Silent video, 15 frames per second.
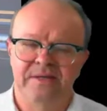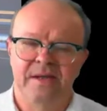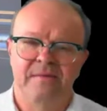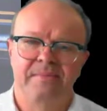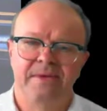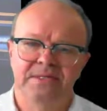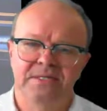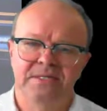A
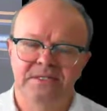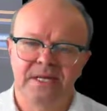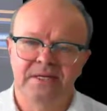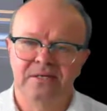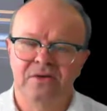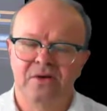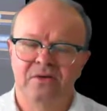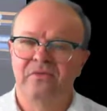business,
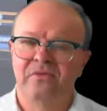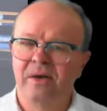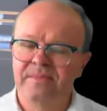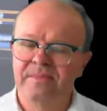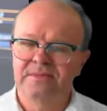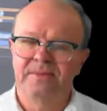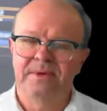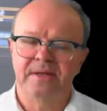not
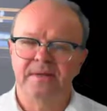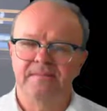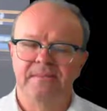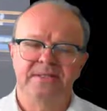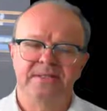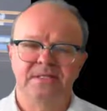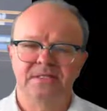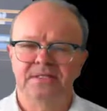Ryman's, but a
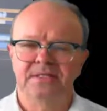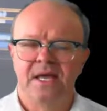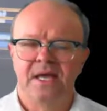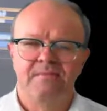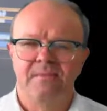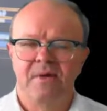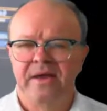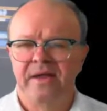business
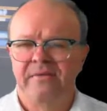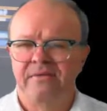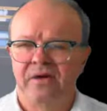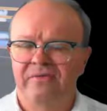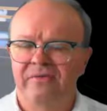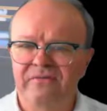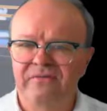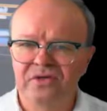might have a lot
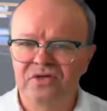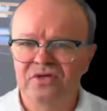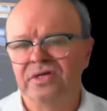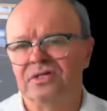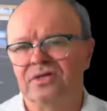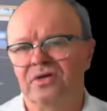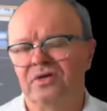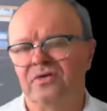of inventory.
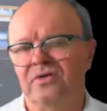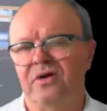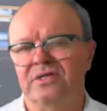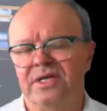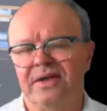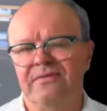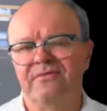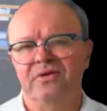It's got to grow
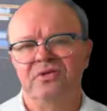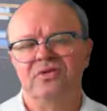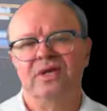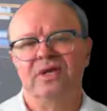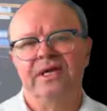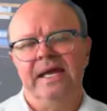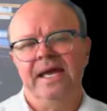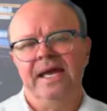its
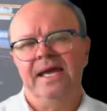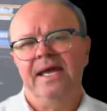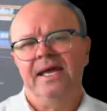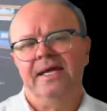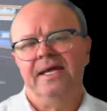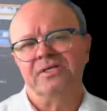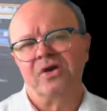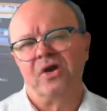inventory.
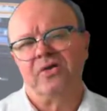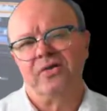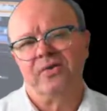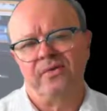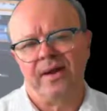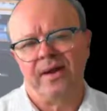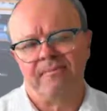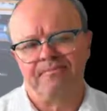It's got
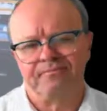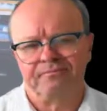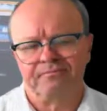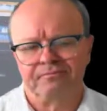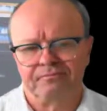to,